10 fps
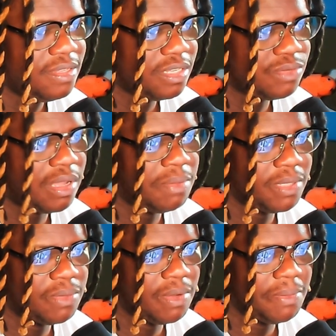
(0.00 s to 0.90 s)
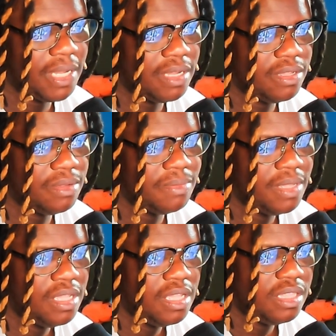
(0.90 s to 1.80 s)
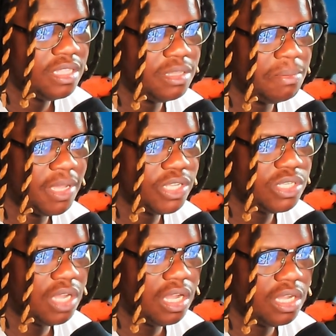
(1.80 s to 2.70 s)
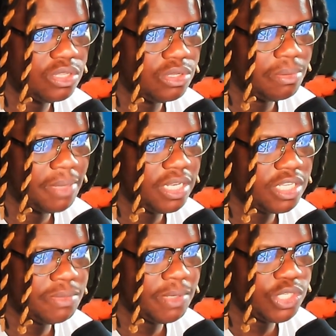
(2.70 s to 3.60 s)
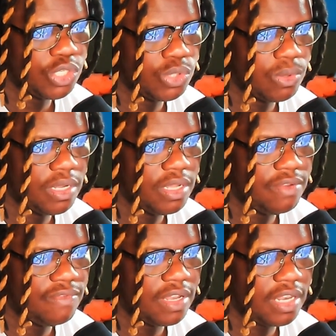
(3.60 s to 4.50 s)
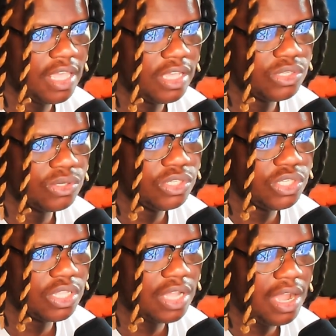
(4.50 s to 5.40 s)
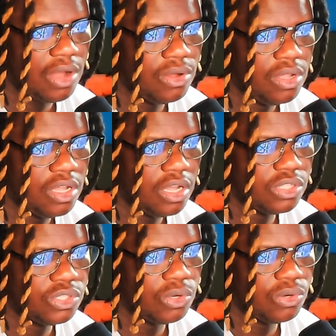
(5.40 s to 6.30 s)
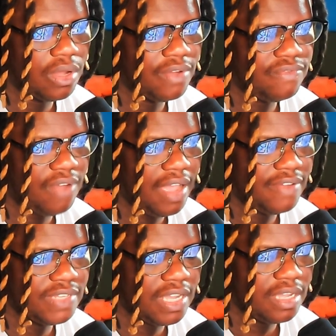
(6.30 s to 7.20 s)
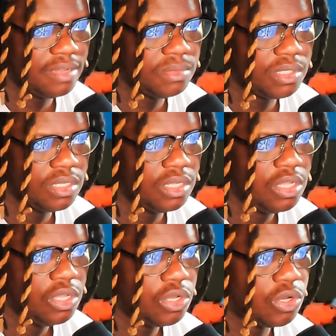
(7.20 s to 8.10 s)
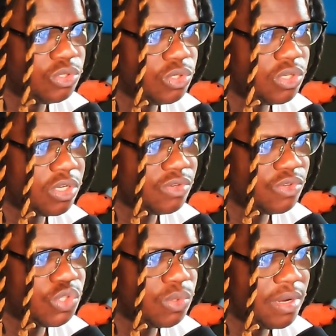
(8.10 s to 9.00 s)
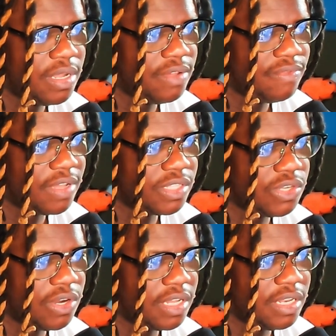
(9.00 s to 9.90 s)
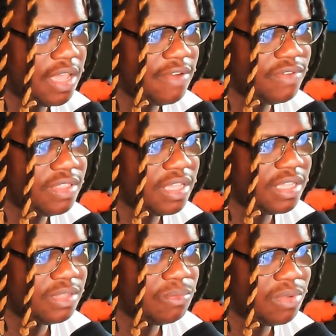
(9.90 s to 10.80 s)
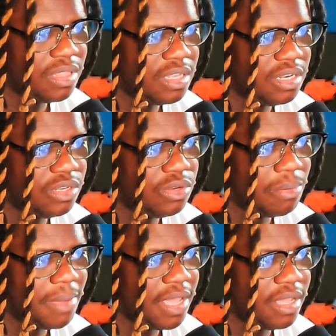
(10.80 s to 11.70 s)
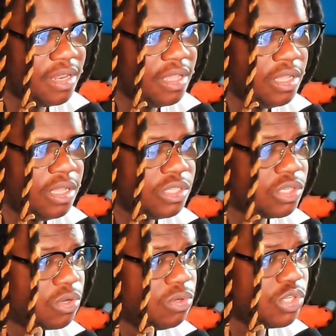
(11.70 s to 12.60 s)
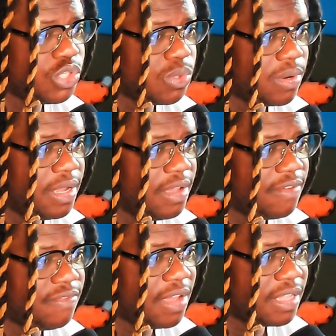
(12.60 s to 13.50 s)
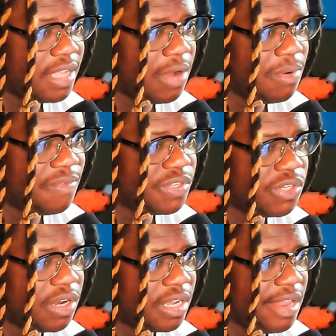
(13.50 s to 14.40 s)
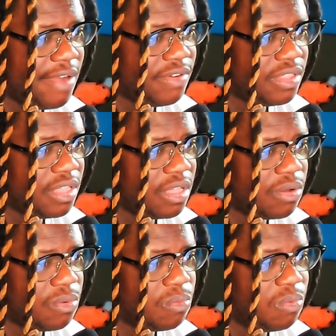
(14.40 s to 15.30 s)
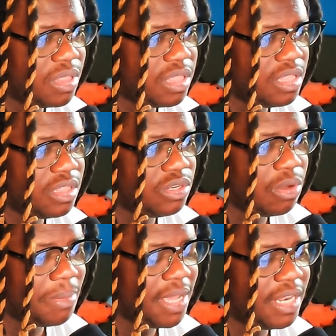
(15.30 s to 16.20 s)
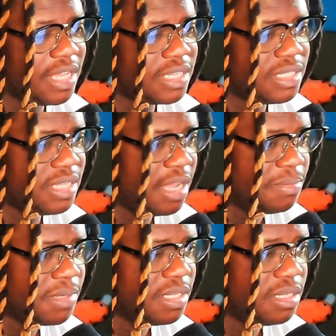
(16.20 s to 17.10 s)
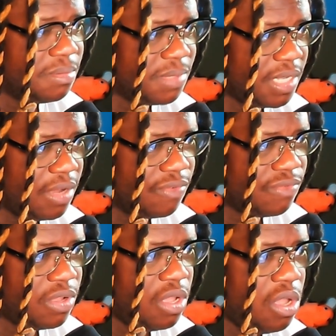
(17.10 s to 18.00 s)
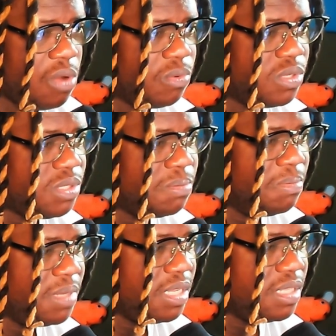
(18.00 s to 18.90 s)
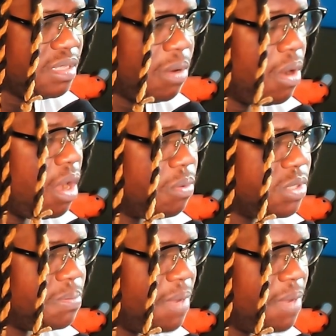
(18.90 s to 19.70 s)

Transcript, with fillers: That's why he put the wheel behind him. The, demand, uh, the domain expansion sure Hit effect cancel each other out a total of five times. Go to Sartra's sure Hit effect target everything within the domain. Sukuna's sure Hit effect, however, target everything within the domain except himself, which mean oh, uh, which